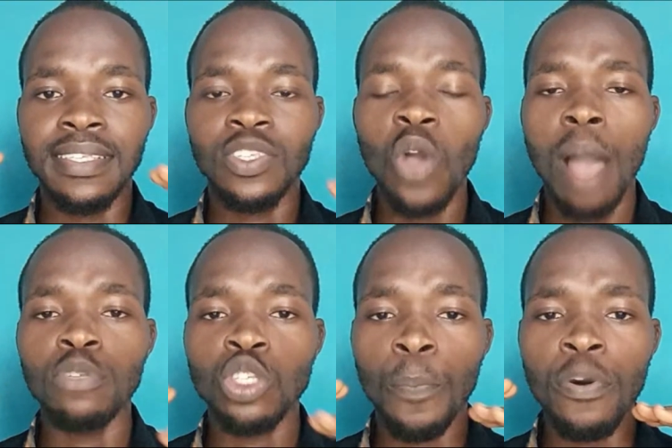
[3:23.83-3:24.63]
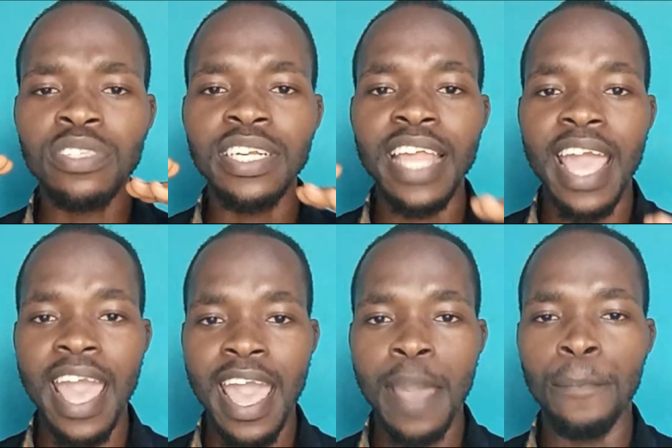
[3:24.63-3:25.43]
So I'm supporting the
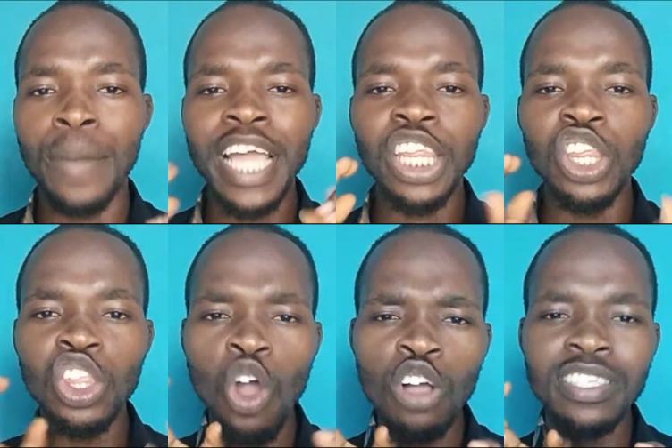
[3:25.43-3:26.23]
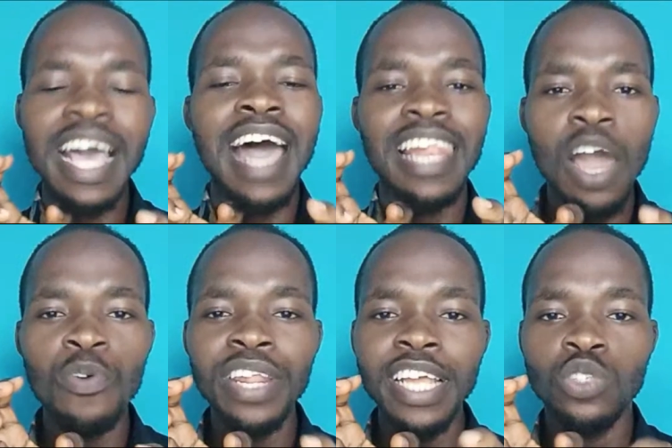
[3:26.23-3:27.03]
air by not
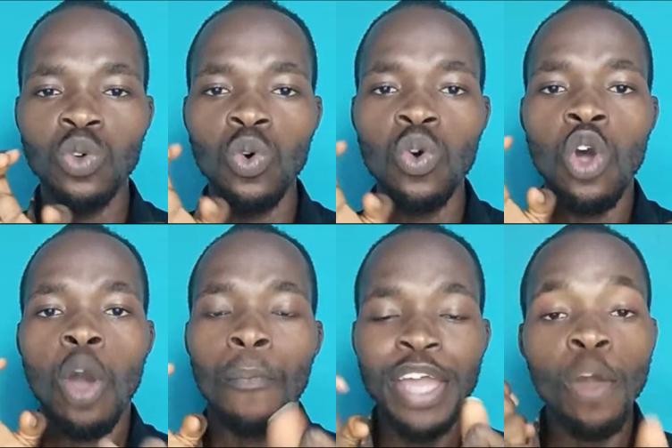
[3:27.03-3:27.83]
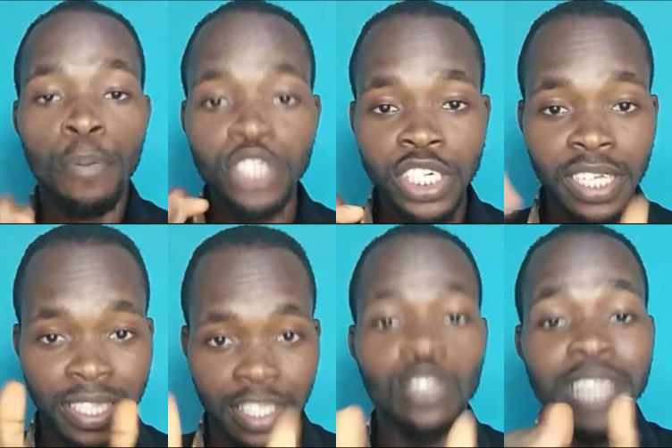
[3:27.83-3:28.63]
allowing it to, by not pushing it,
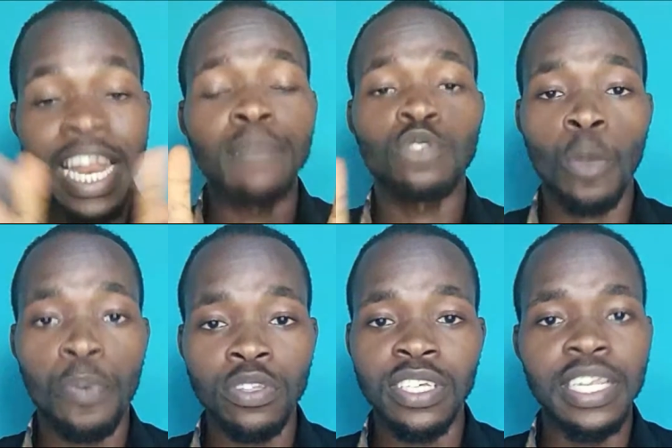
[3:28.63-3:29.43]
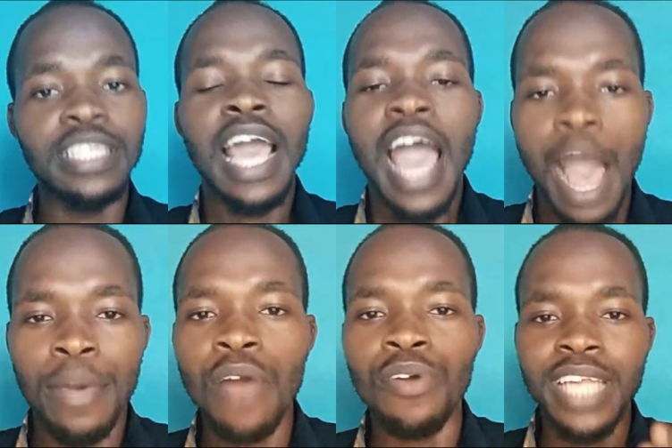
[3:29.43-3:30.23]
then I'm supporting it. I'm
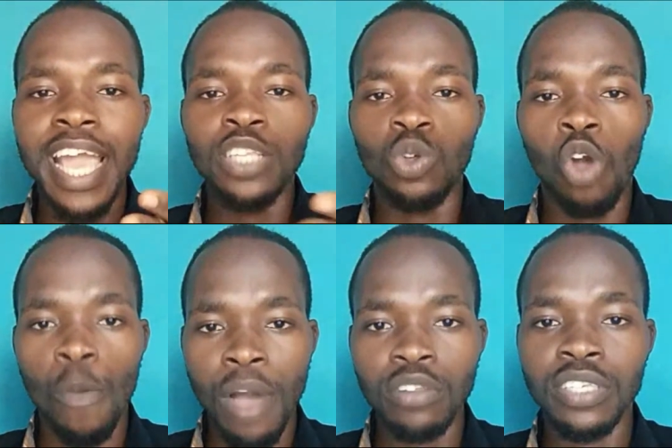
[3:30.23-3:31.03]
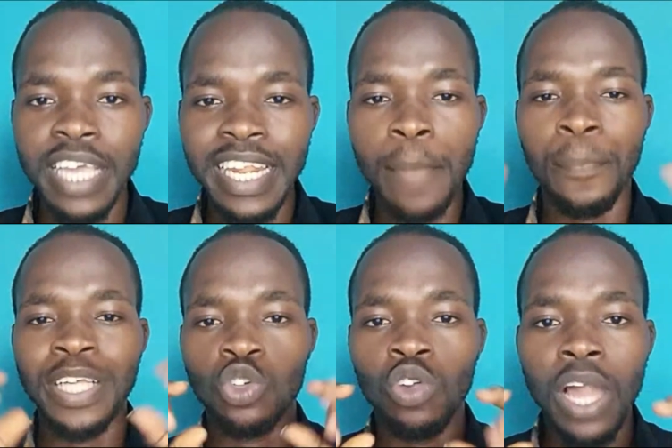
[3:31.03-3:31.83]
allowing the air to come out in a
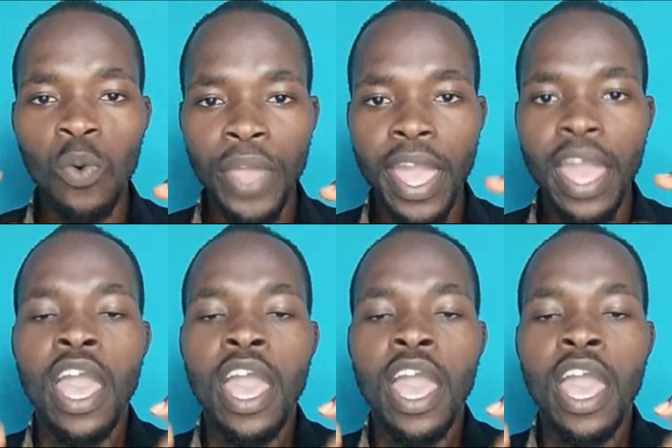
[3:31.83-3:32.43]
particular way.